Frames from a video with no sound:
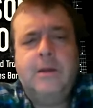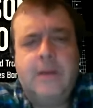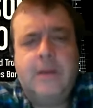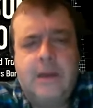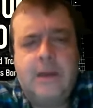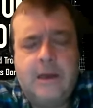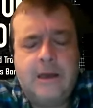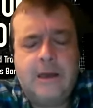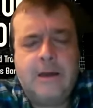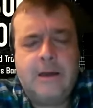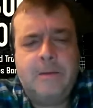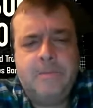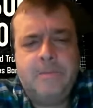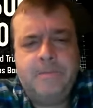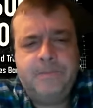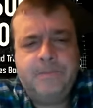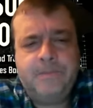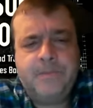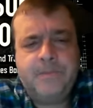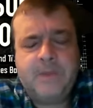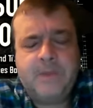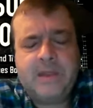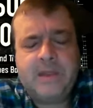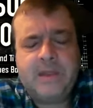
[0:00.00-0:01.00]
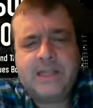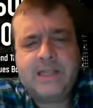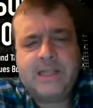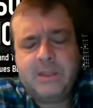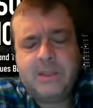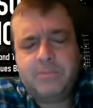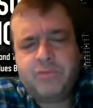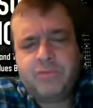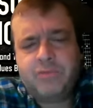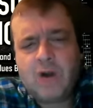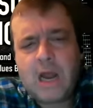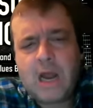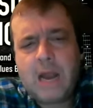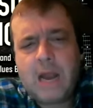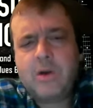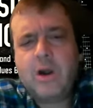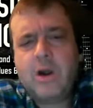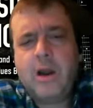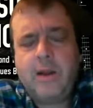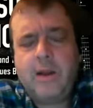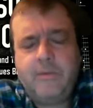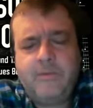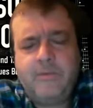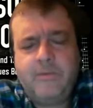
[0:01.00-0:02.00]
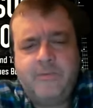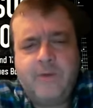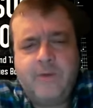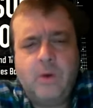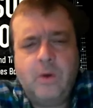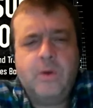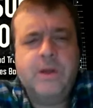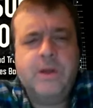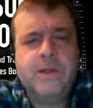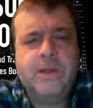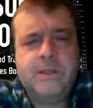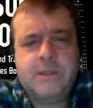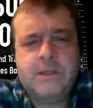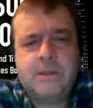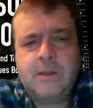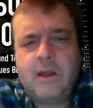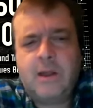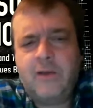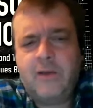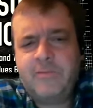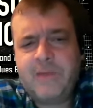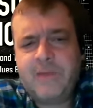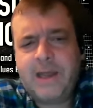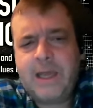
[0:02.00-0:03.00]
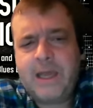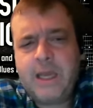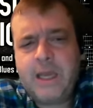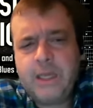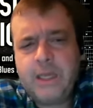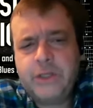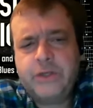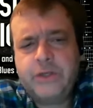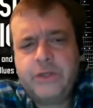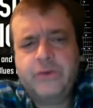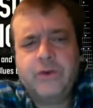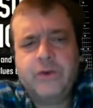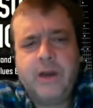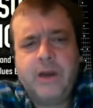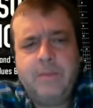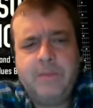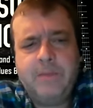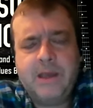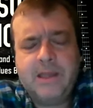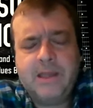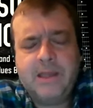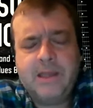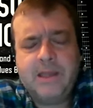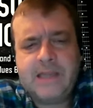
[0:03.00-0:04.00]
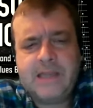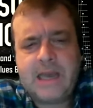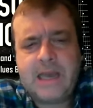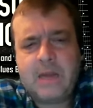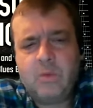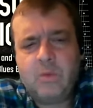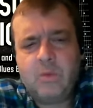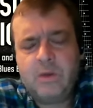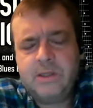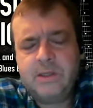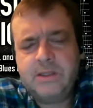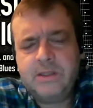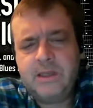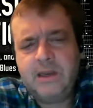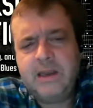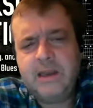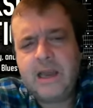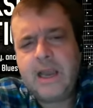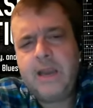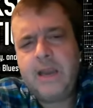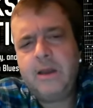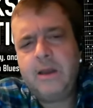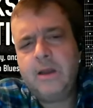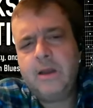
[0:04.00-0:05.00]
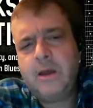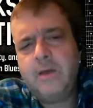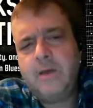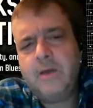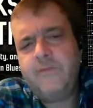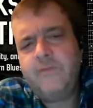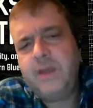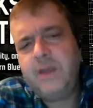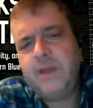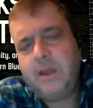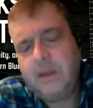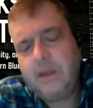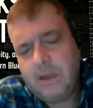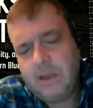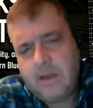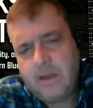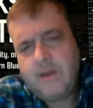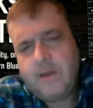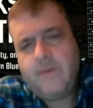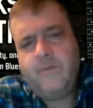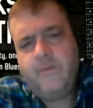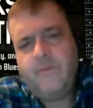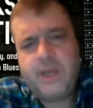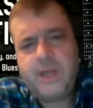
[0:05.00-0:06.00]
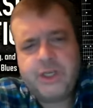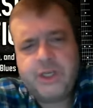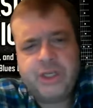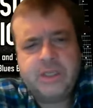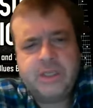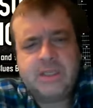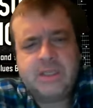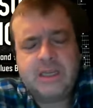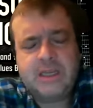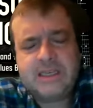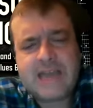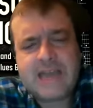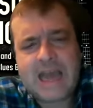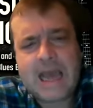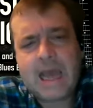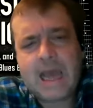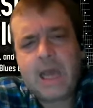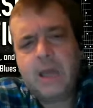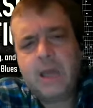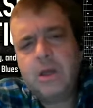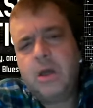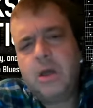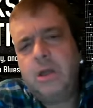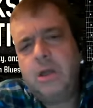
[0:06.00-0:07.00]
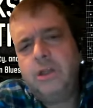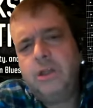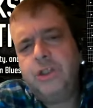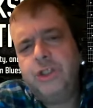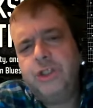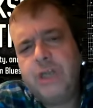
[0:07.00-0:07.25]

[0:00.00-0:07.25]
um, that's the primary focus of my history because that was the night of the vicious attack on